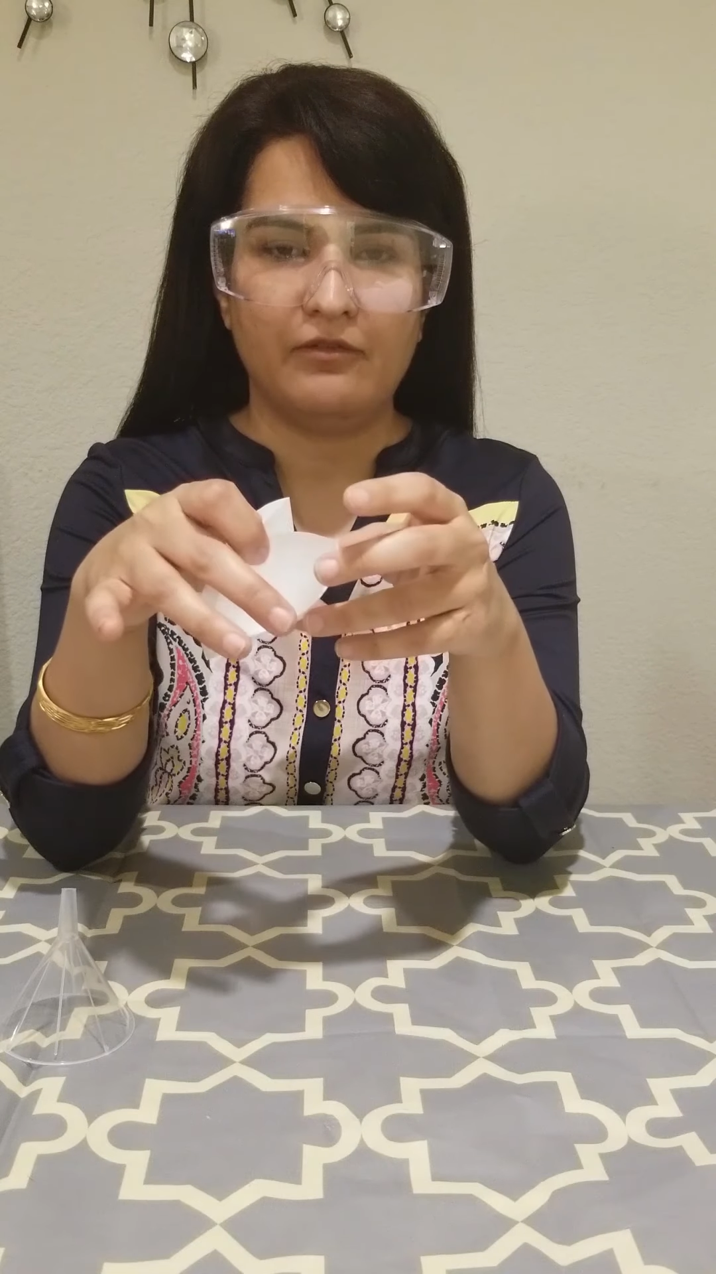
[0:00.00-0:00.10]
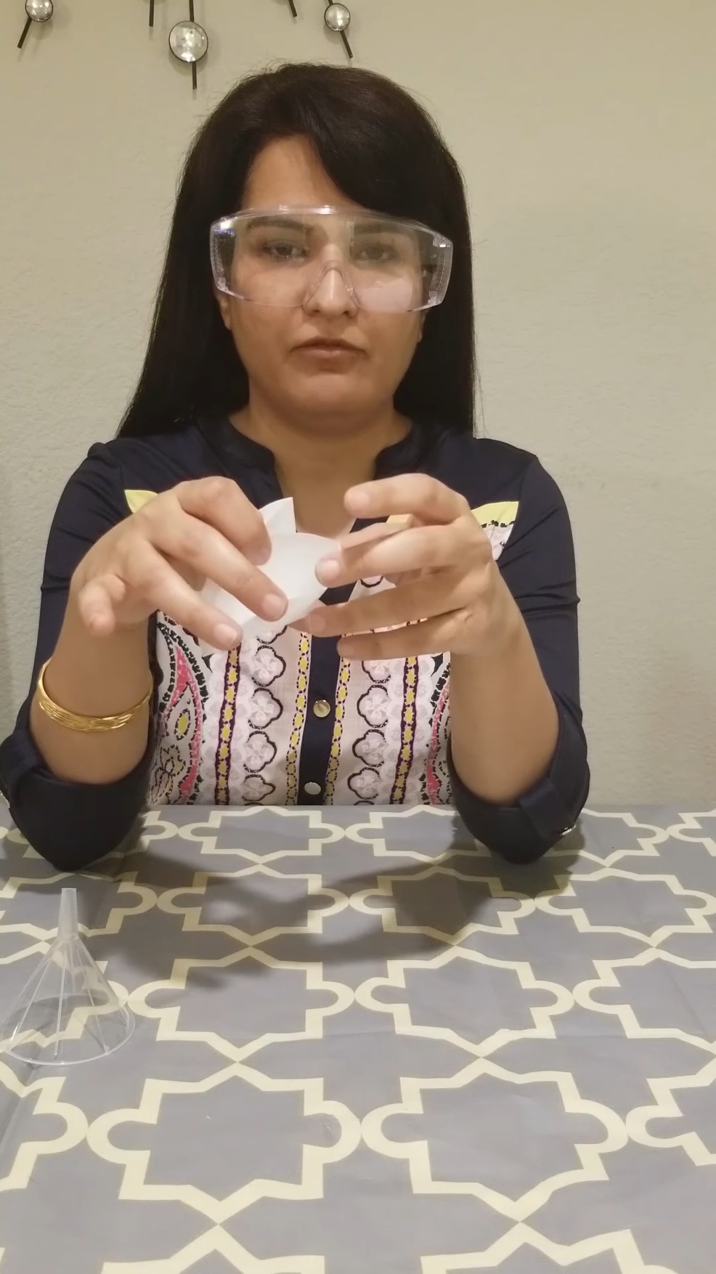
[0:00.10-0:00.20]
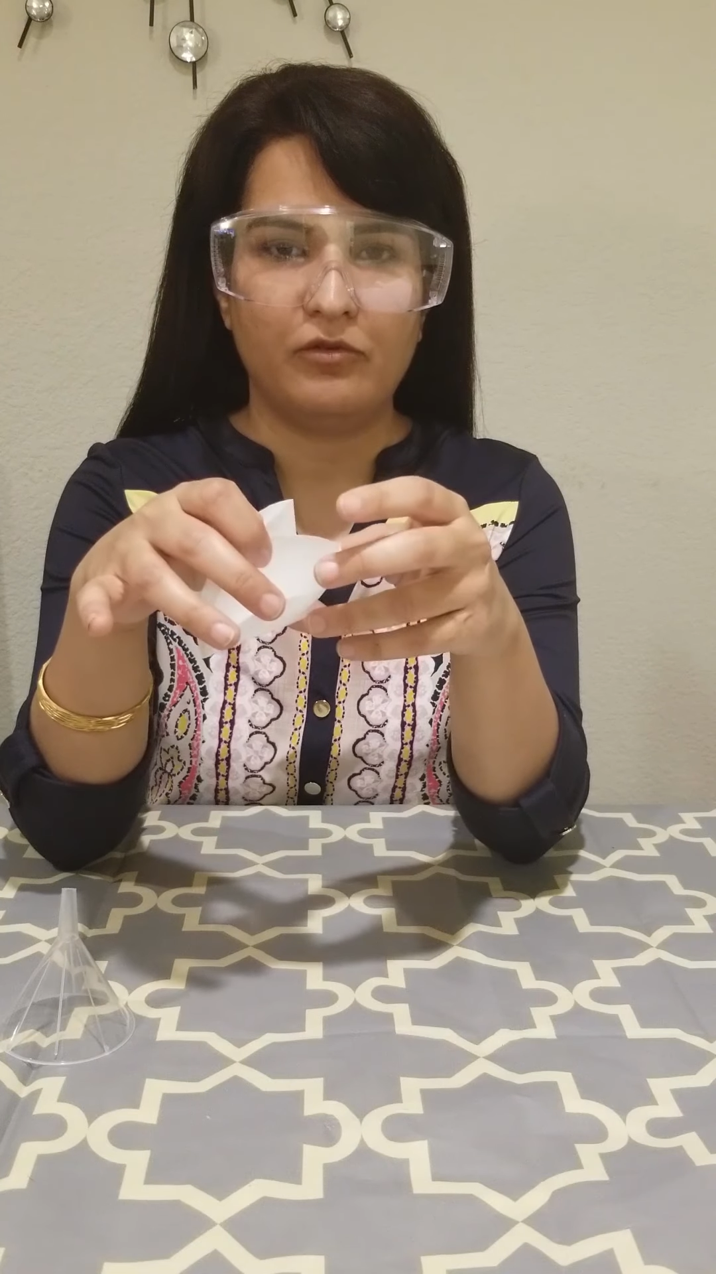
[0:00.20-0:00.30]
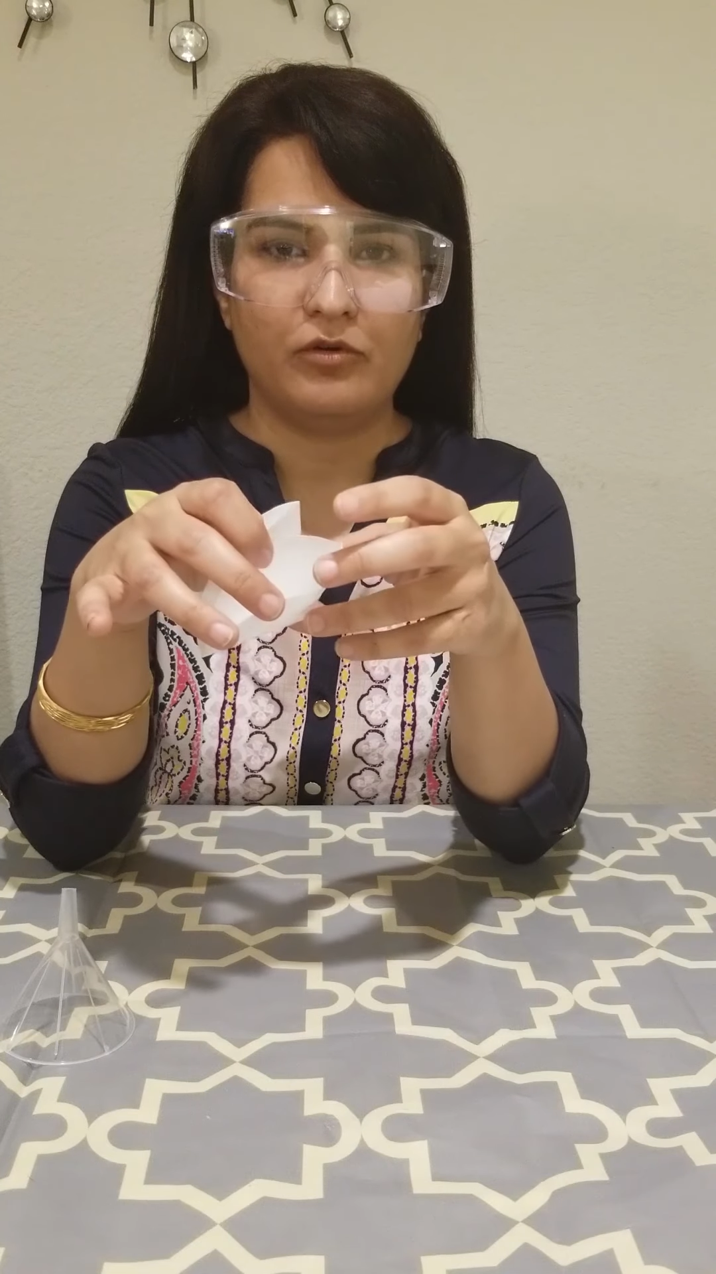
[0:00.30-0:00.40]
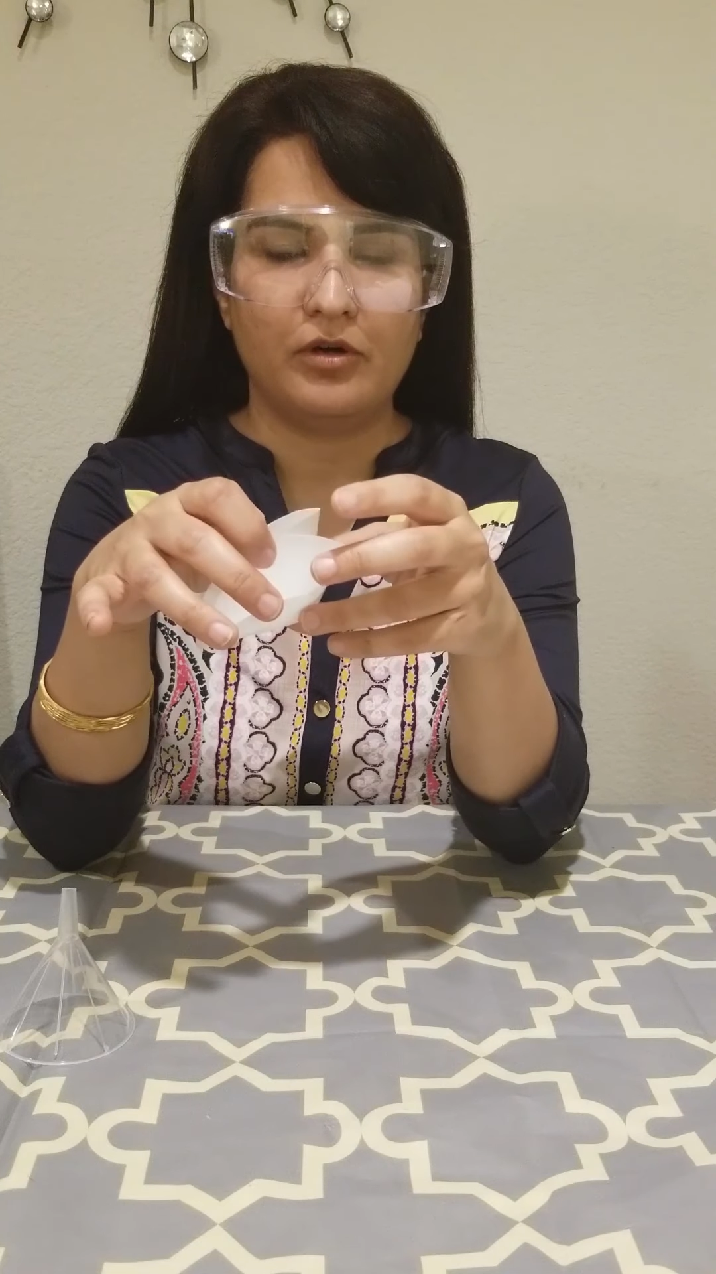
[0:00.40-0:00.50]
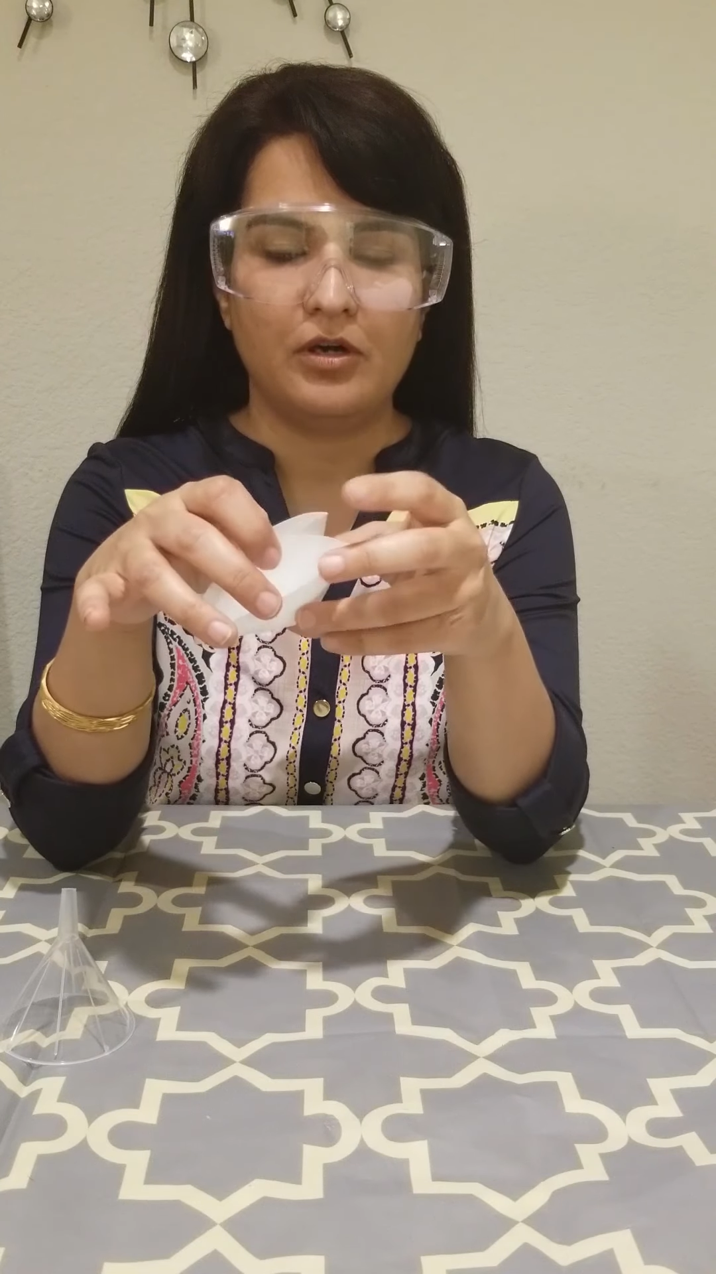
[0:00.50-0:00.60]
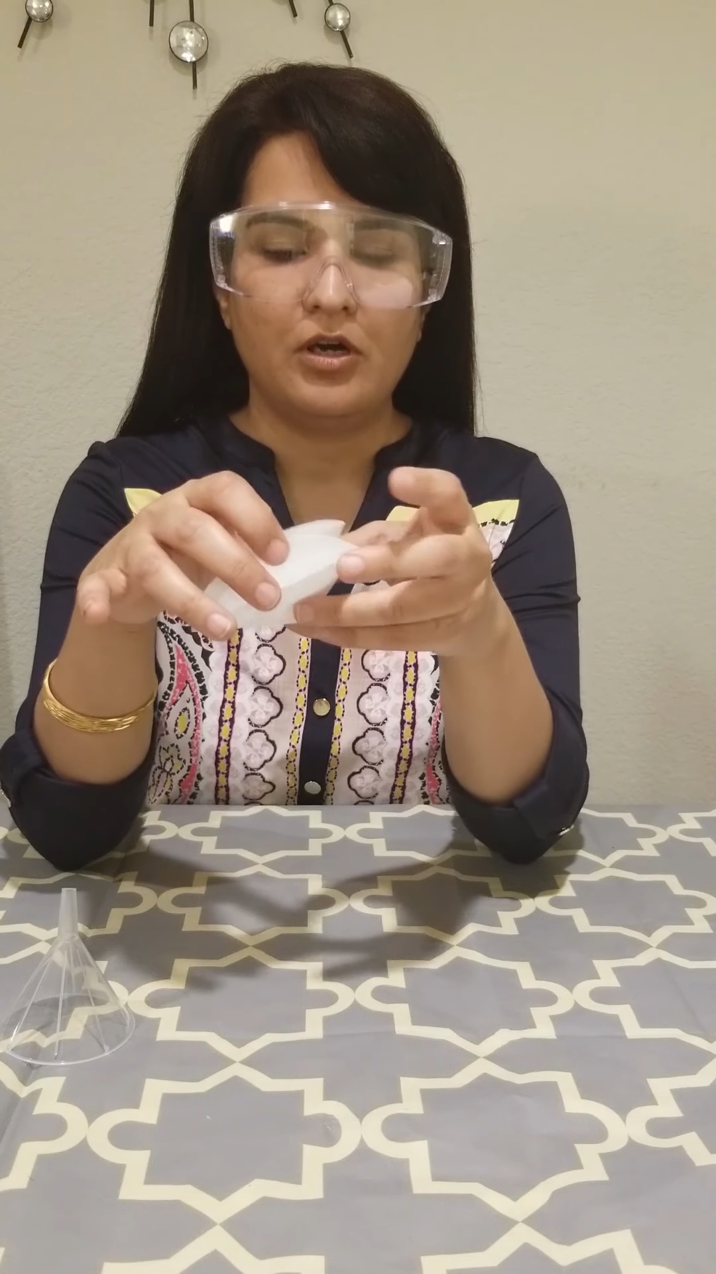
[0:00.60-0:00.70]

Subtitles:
4.